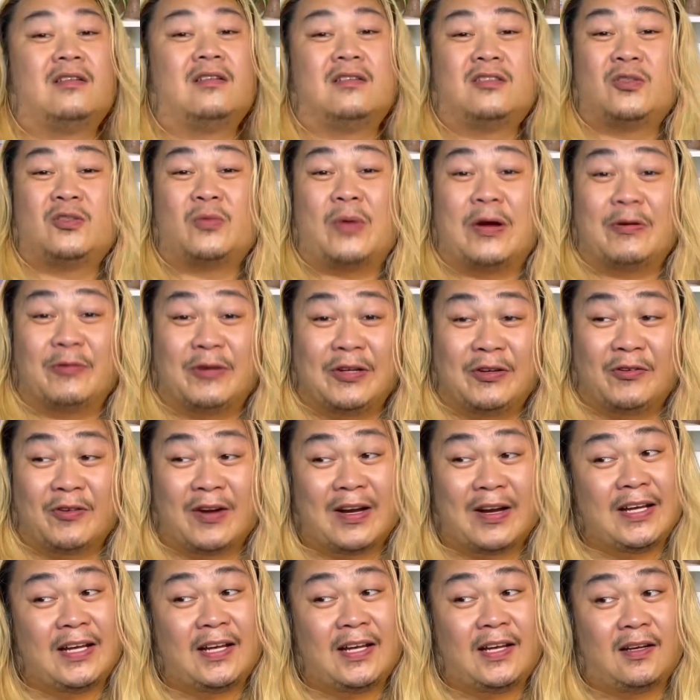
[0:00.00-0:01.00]
Do I
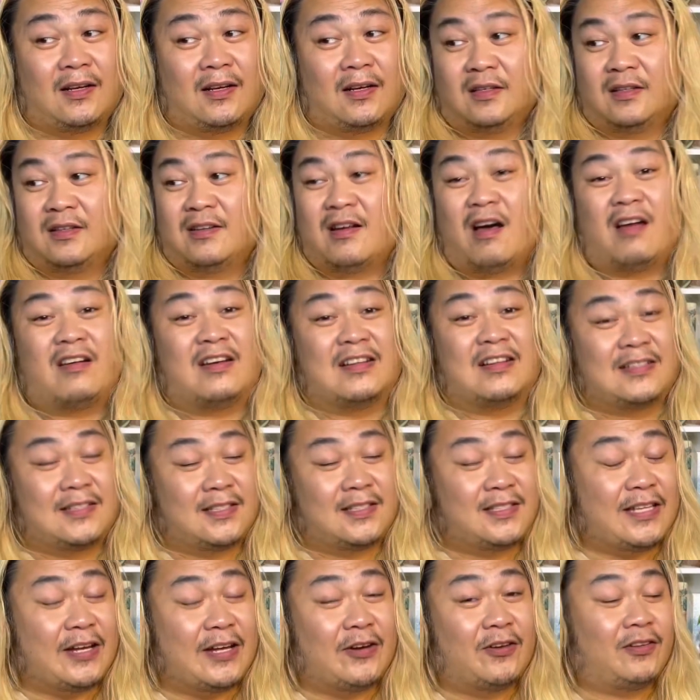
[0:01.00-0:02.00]
regret it? Not
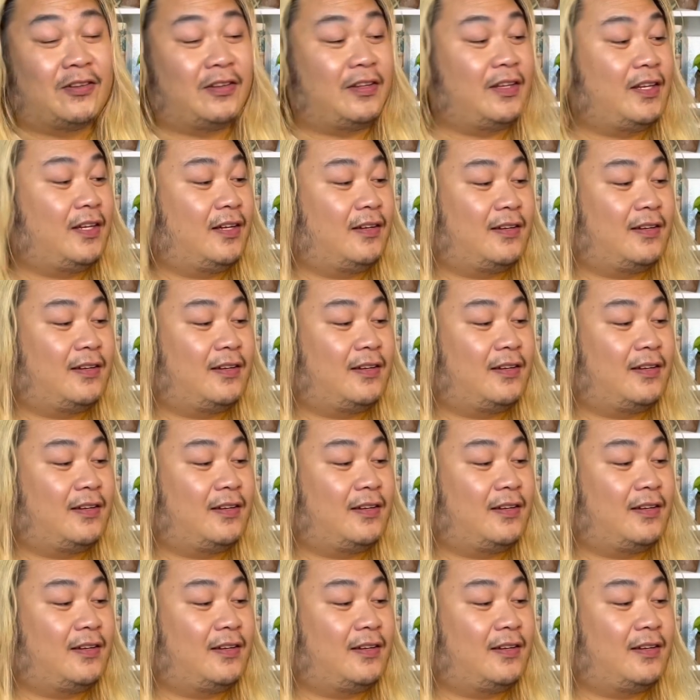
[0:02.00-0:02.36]
necessarily,